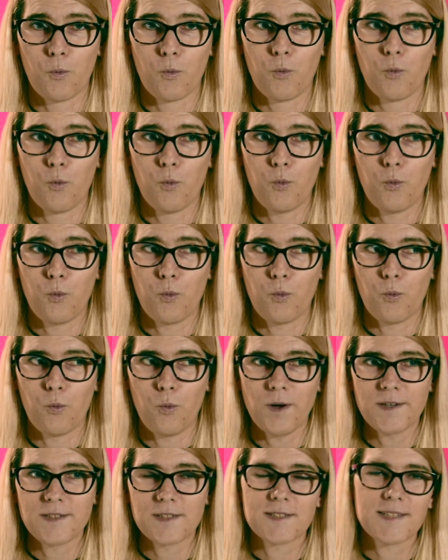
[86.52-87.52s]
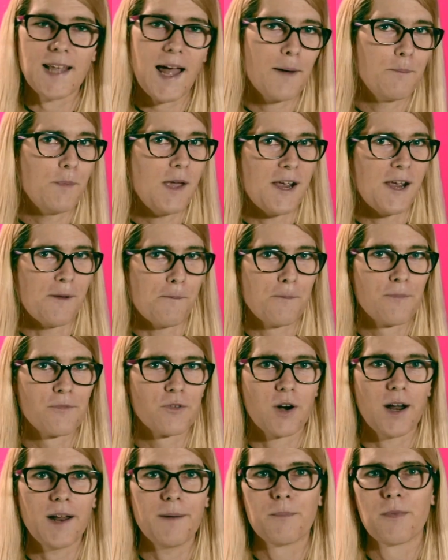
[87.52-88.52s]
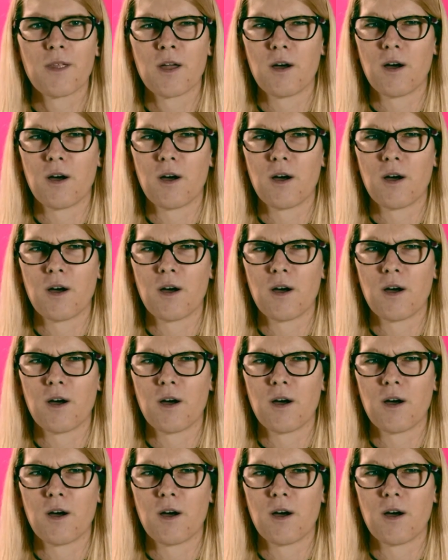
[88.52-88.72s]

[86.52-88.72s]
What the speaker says: what does that mean, right?